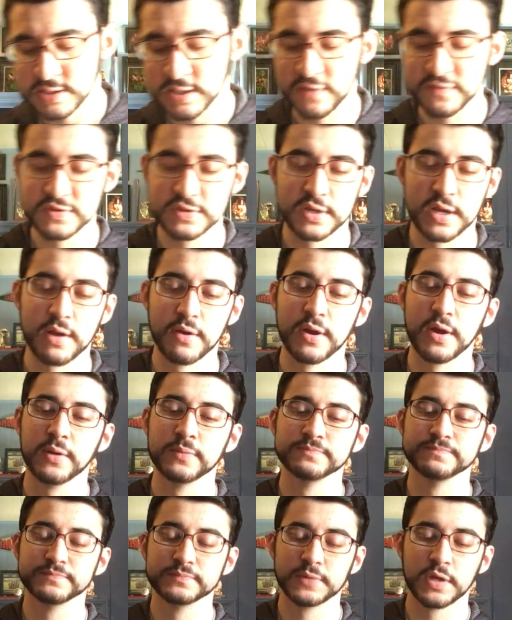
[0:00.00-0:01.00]
a tough
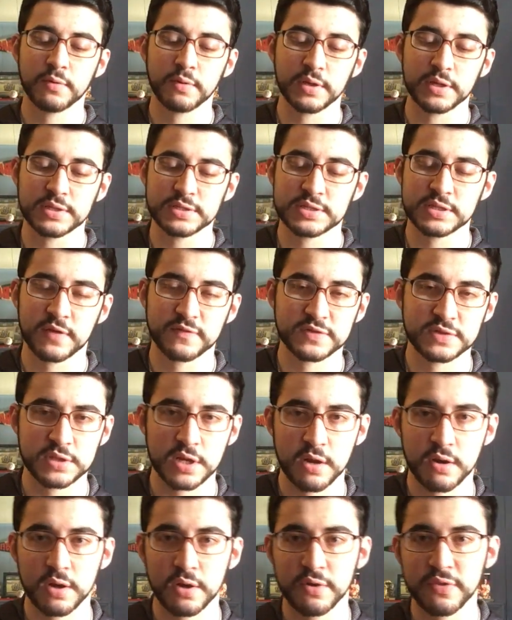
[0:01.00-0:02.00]
scenario
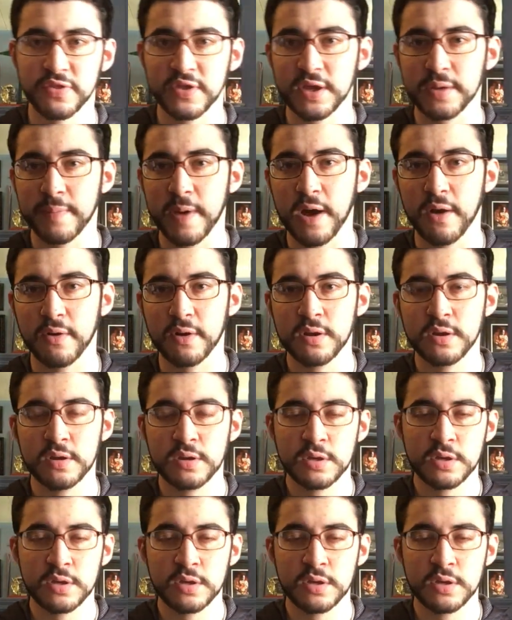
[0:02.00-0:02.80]
to think about.